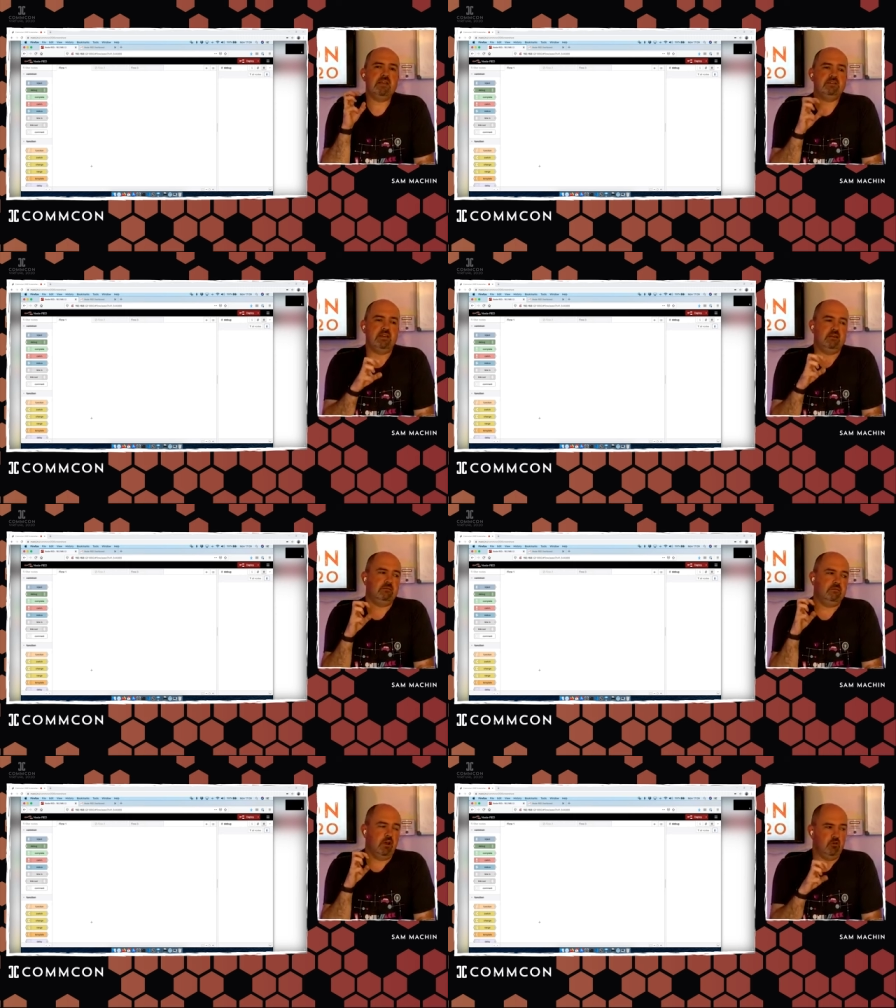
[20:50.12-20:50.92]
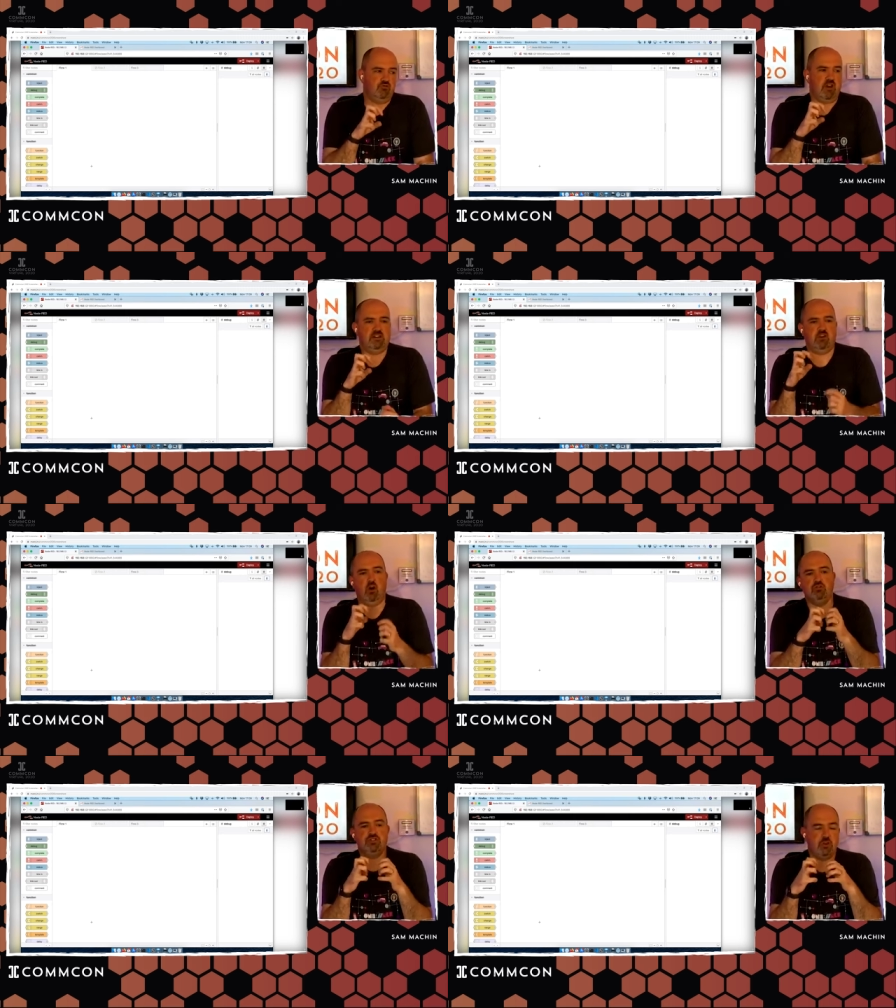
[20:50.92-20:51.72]
mating
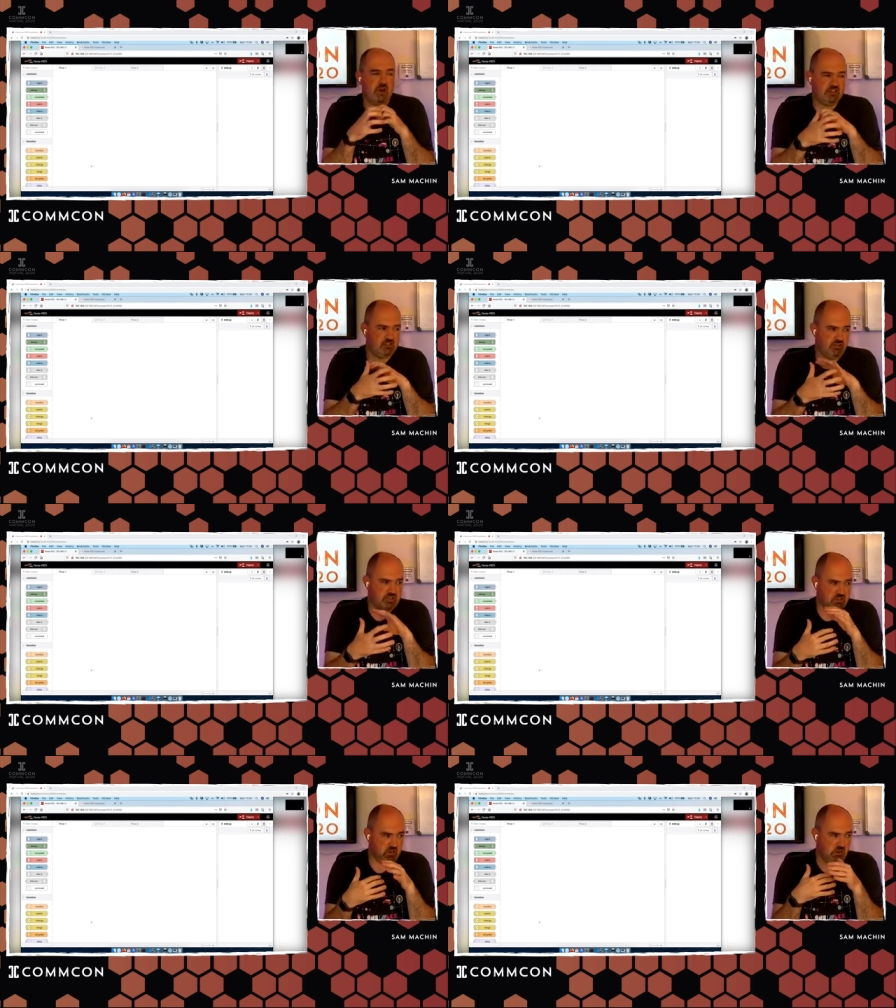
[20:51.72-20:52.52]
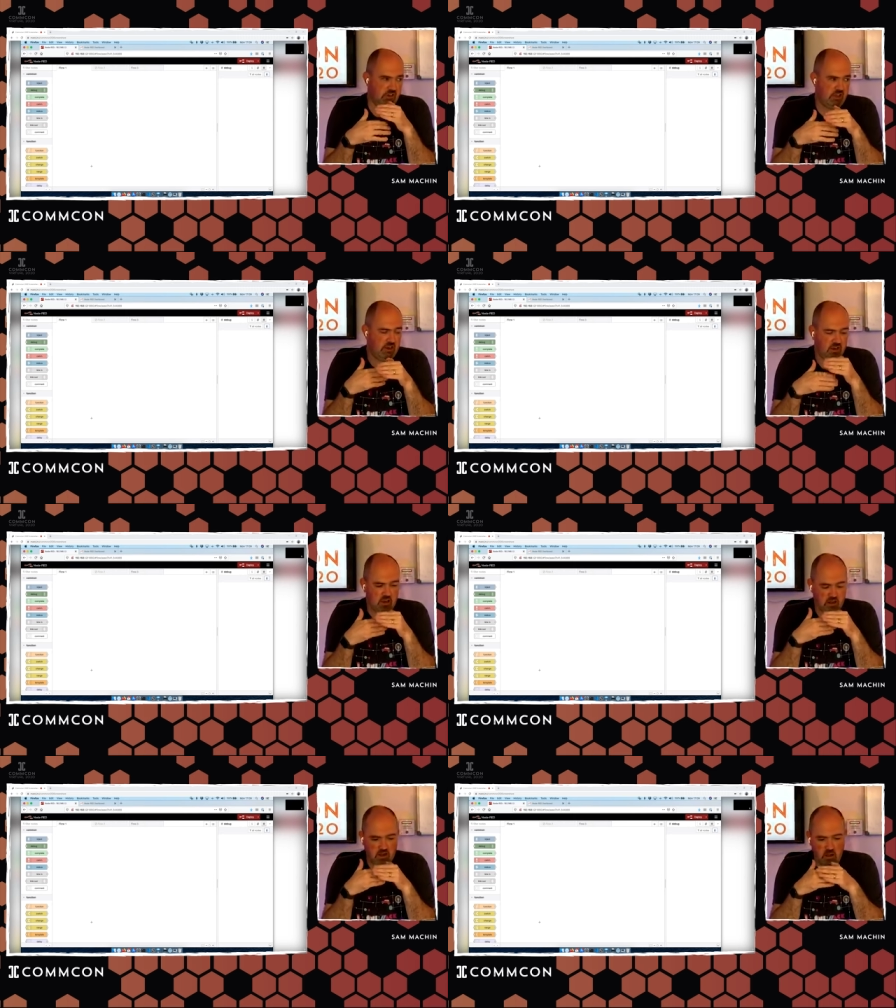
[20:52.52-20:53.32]
Node-RED onto Asterisk, kind of in
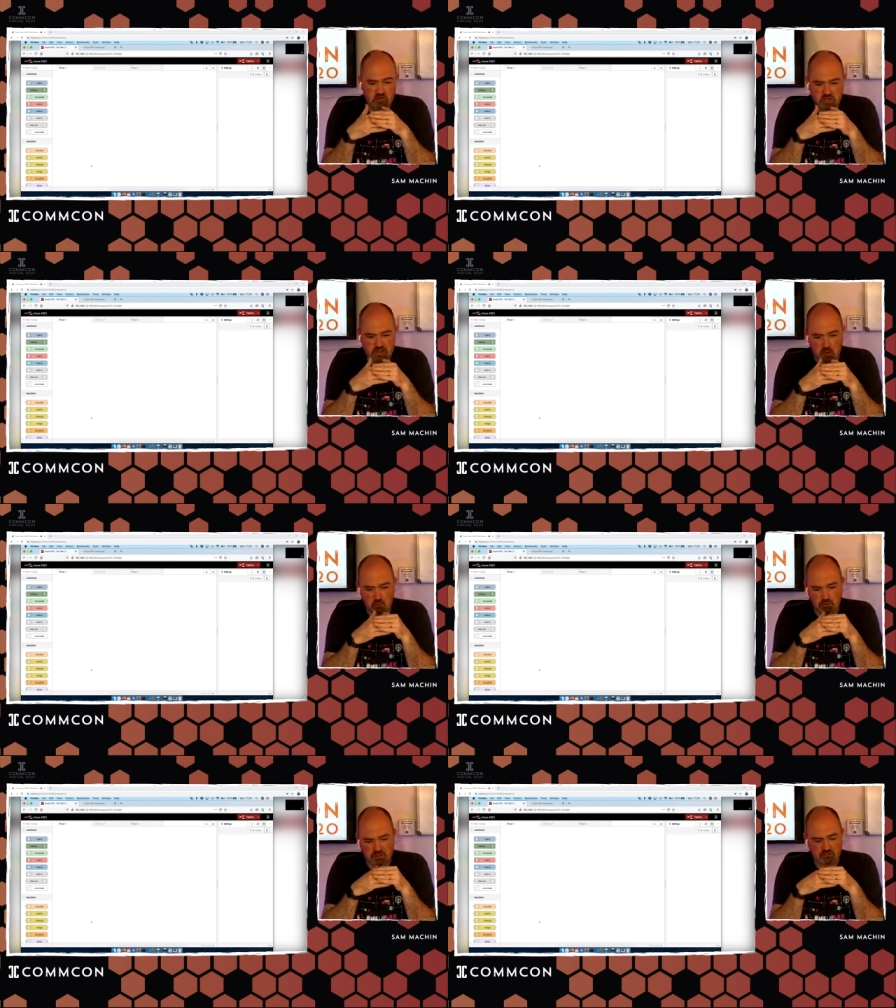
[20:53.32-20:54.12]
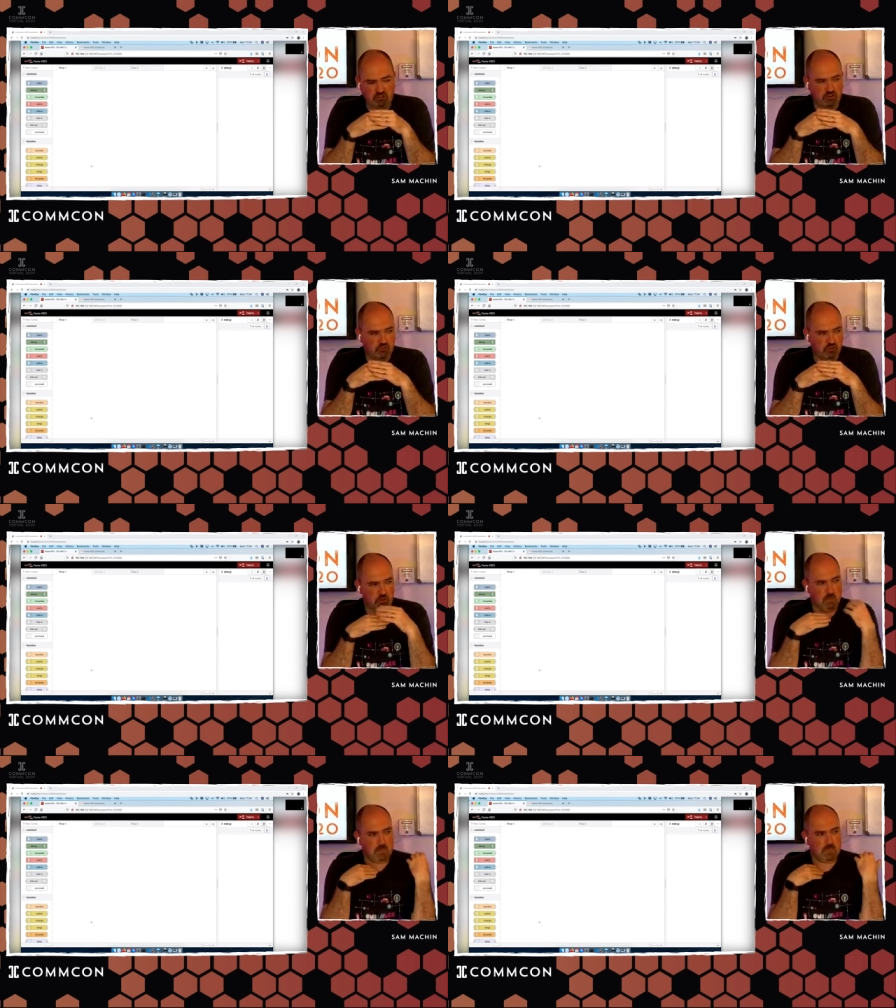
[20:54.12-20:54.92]
a closely coupled thing, such
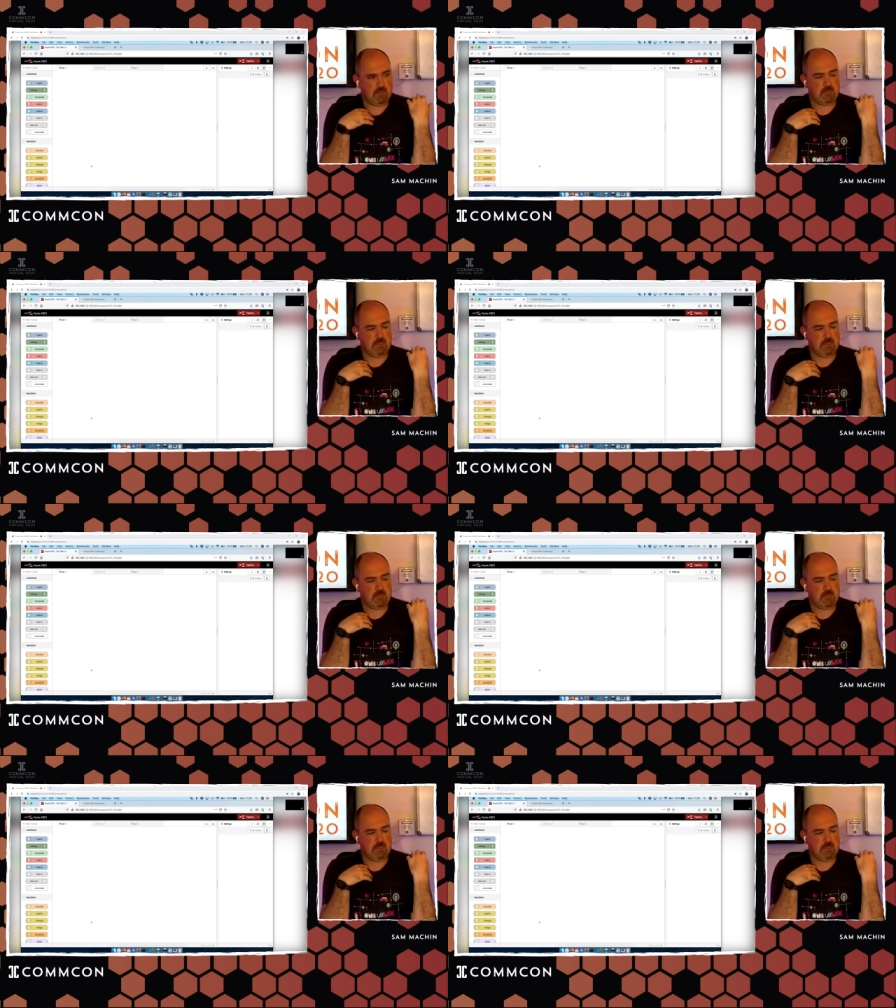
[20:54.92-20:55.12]
that